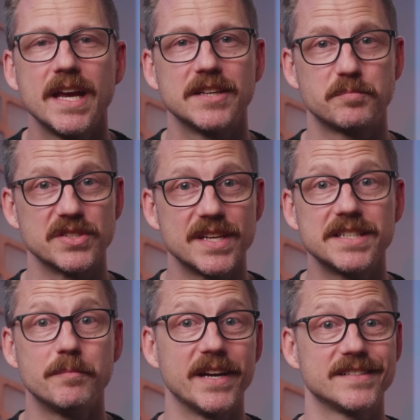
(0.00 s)
as
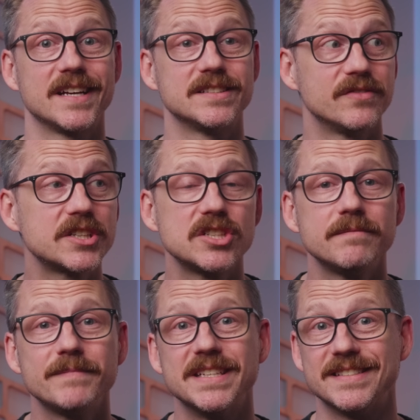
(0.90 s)
presented by science
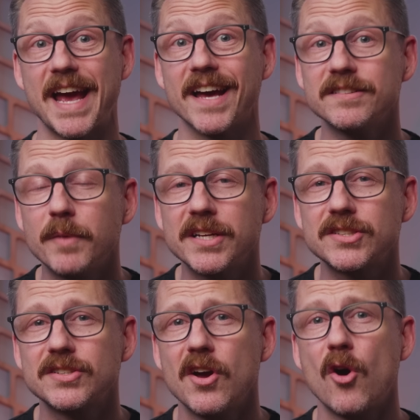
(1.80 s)
fiction, is as
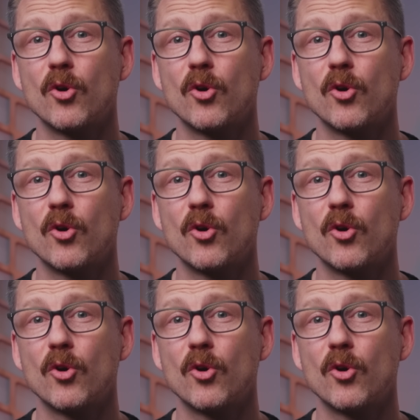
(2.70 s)
much